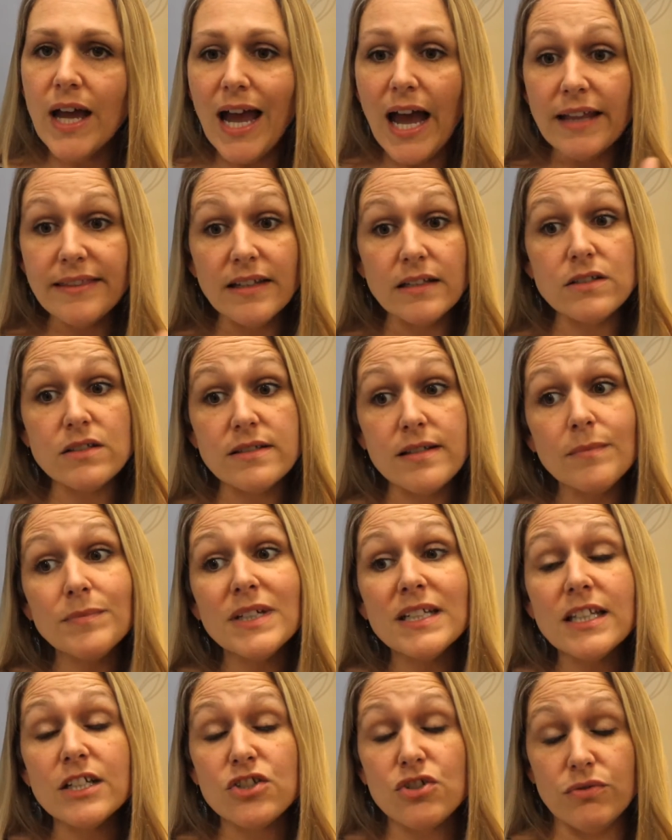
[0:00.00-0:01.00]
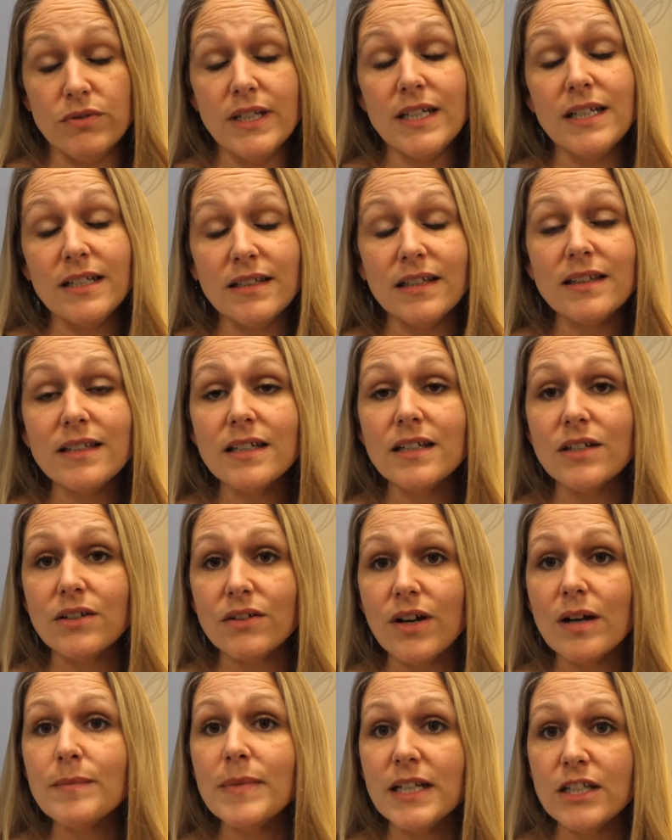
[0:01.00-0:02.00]
And that's something that you need in the
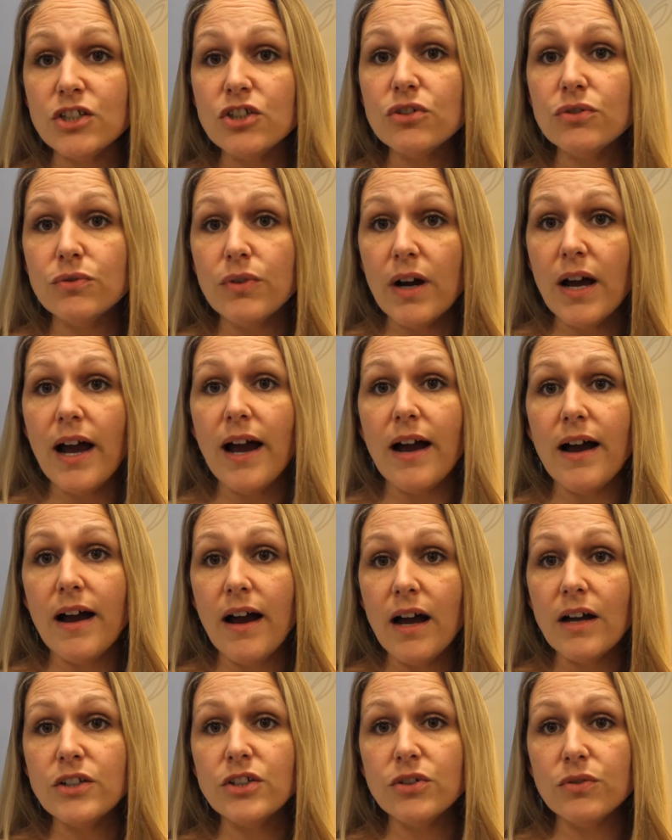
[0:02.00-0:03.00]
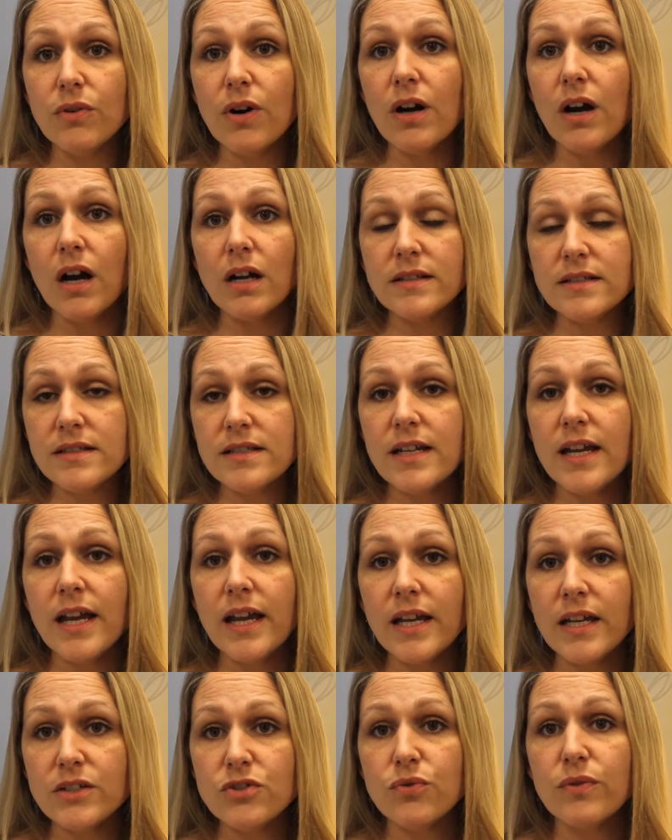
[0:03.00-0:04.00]
theater. I mean, you are on
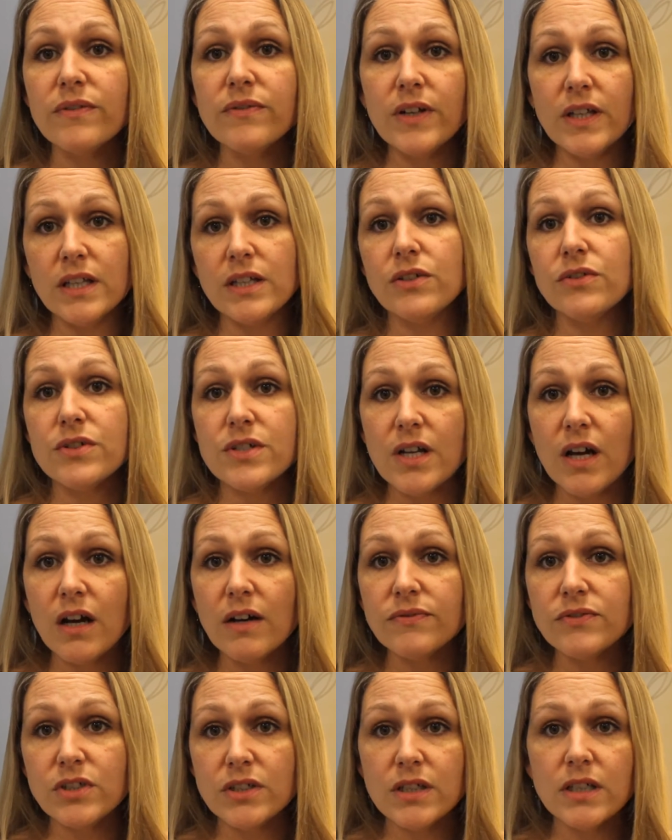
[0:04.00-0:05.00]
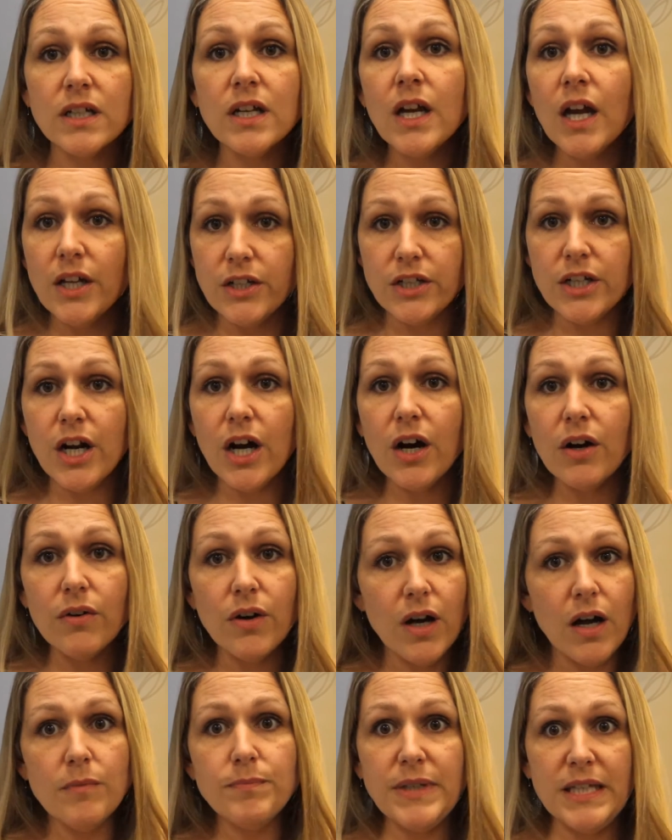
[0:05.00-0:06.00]
stage revealing yourself to,
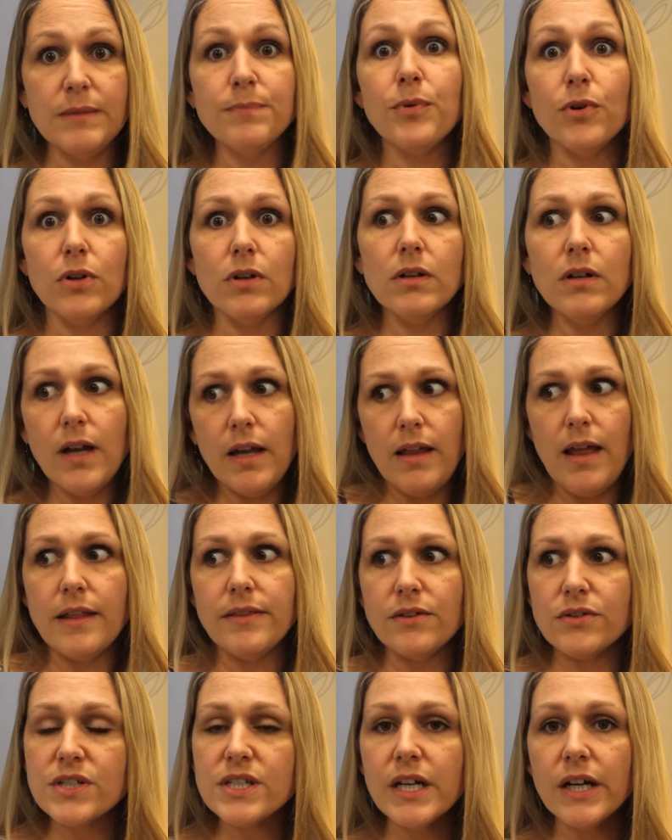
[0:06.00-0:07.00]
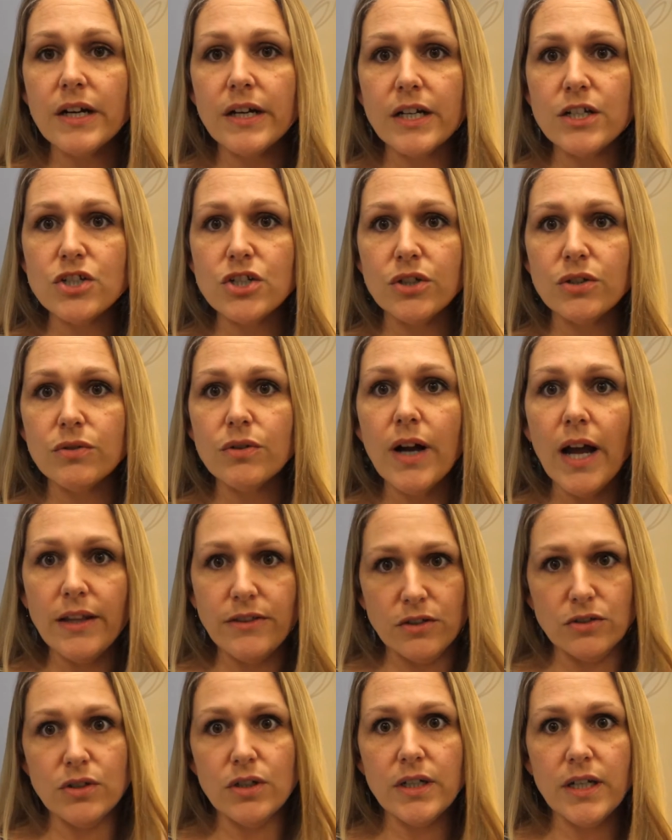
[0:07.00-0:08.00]
people, and they're staring at you and
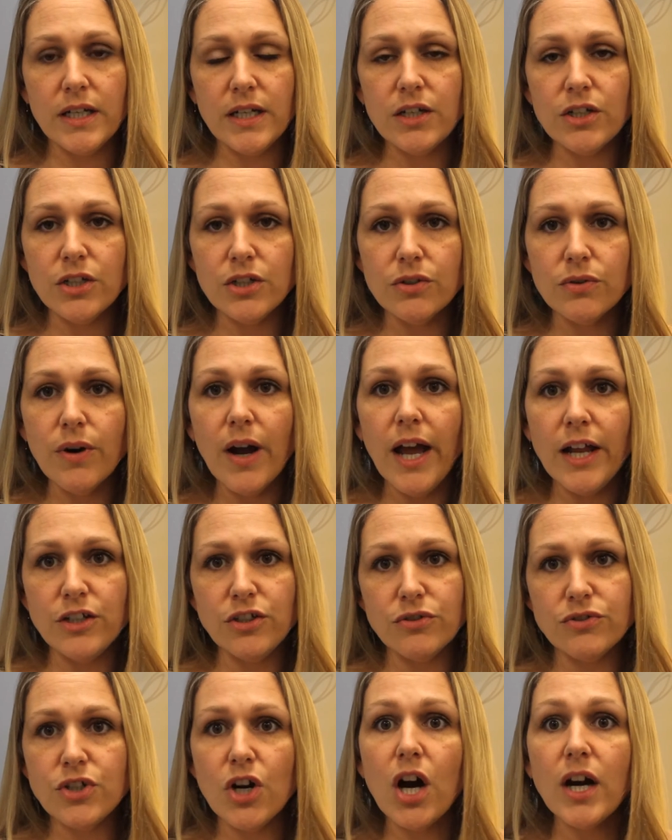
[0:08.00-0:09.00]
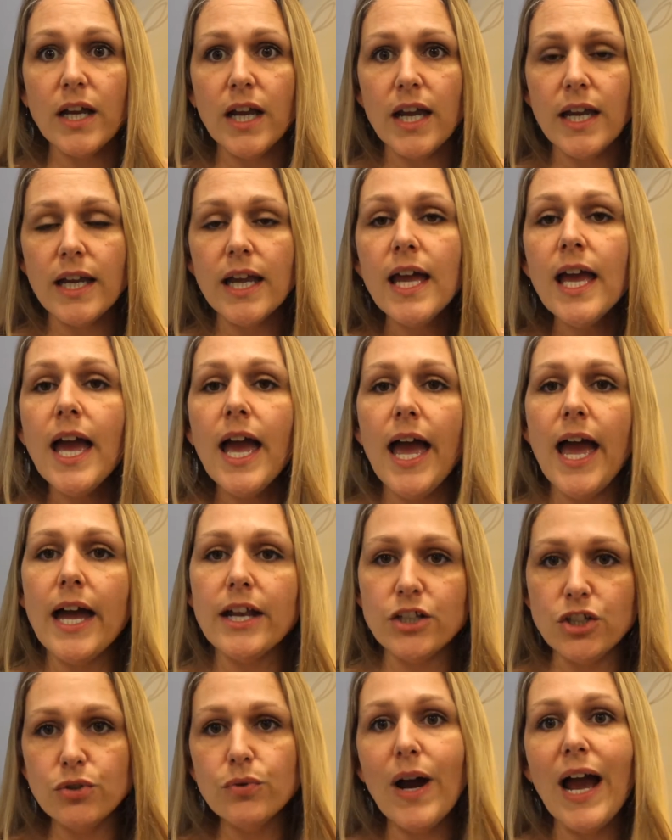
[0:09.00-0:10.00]
they're looking at you and you're talking,
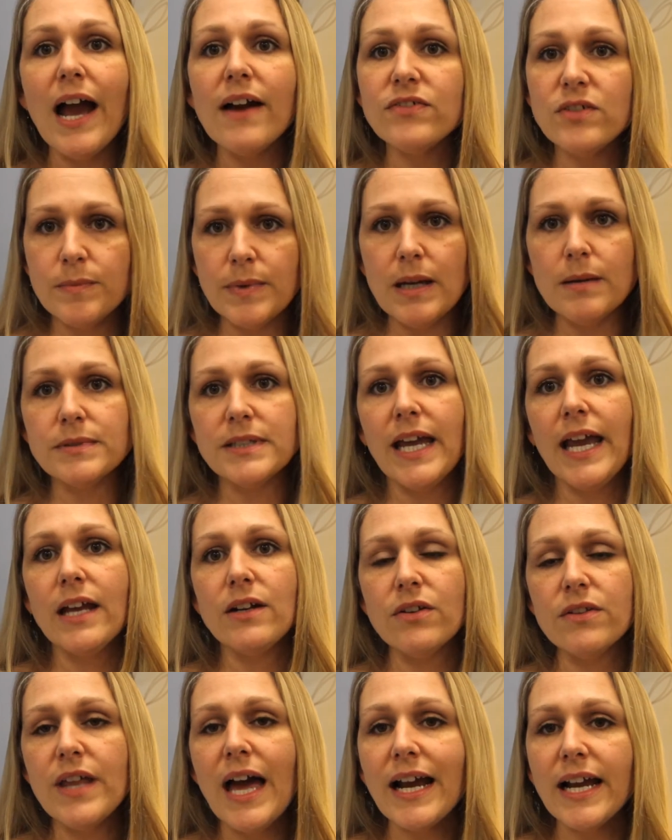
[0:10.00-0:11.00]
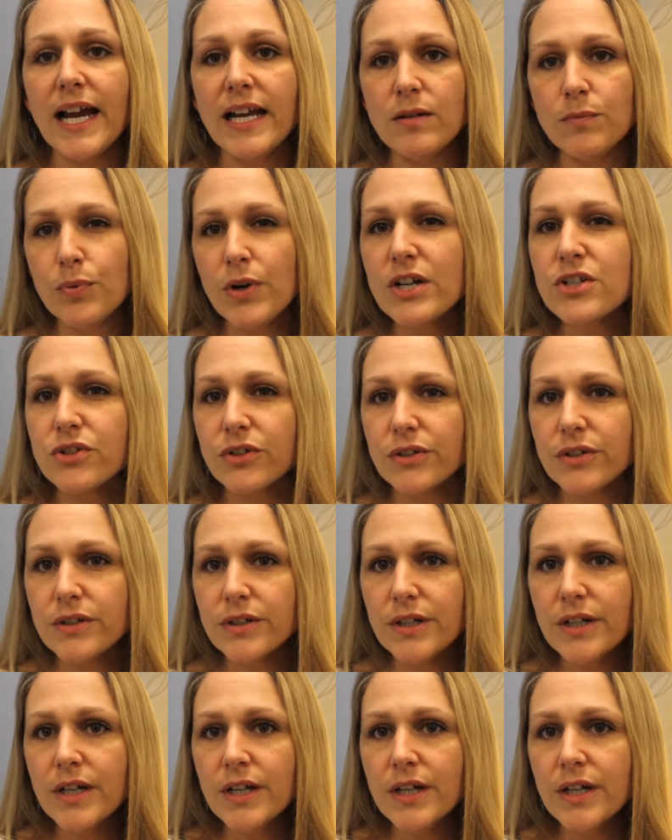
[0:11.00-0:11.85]
and you have to be able to handle that kind of pressure.